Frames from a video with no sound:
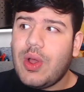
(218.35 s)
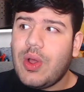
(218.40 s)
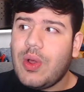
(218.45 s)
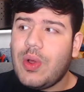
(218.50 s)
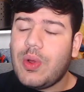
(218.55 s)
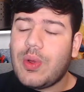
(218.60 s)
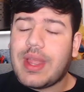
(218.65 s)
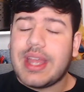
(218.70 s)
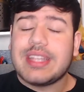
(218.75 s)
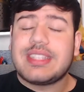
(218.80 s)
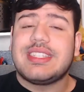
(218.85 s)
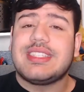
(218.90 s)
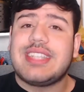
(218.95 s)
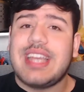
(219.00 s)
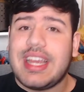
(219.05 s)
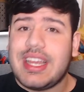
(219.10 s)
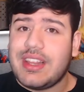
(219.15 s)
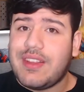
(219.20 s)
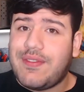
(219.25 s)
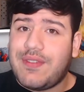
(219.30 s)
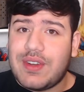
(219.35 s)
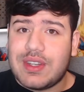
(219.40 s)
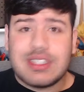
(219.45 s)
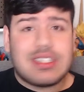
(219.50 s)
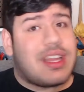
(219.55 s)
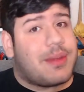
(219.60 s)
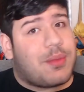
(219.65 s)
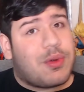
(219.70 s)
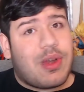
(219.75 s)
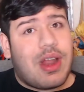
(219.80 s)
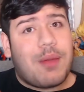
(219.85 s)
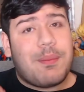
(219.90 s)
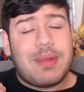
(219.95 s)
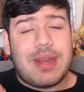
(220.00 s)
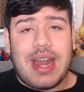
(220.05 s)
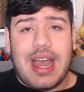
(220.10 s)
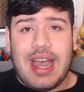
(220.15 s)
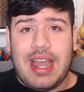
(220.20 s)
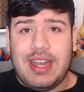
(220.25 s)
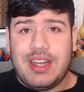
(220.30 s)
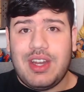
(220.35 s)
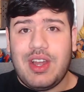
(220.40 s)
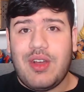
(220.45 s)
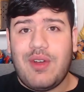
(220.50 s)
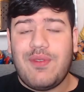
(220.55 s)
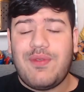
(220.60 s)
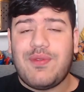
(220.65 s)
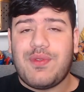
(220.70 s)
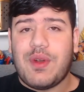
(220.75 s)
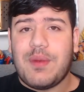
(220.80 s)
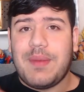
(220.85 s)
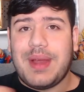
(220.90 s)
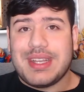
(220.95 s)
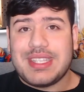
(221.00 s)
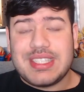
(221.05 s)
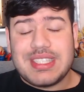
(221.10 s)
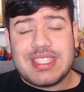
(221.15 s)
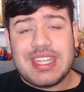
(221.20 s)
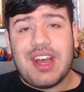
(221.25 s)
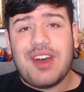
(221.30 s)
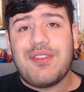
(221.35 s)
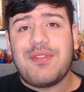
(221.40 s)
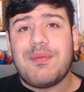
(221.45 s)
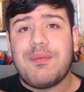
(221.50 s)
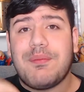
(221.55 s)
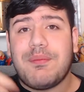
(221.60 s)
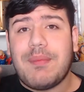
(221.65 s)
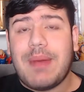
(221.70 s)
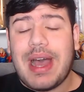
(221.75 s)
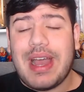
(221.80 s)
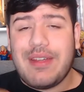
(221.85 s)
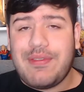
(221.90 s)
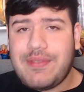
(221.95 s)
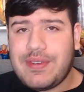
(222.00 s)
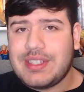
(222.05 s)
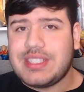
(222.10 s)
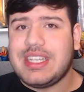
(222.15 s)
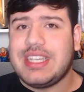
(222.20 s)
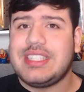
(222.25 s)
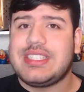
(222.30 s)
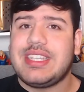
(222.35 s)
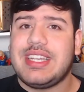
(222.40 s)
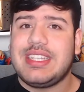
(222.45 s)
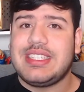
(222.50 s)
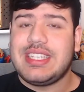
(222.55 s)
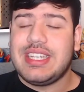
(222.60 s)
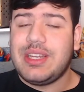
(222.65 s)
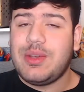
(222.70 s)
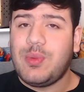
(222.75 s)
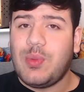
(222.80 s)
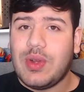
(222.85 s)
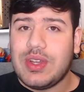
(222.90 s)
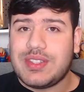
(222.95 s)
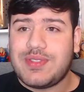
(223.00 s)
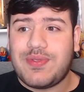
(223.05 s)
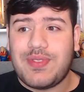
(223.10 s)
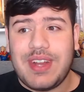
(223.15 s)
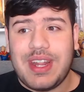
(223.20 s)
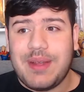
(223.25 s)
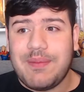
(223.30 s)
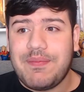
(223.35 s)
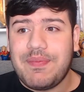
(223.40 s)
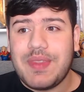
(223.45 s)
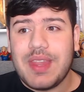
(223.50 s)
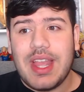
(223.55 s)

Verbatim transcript: who gets to take it the first time around, but I know for myself, my first SAT was free.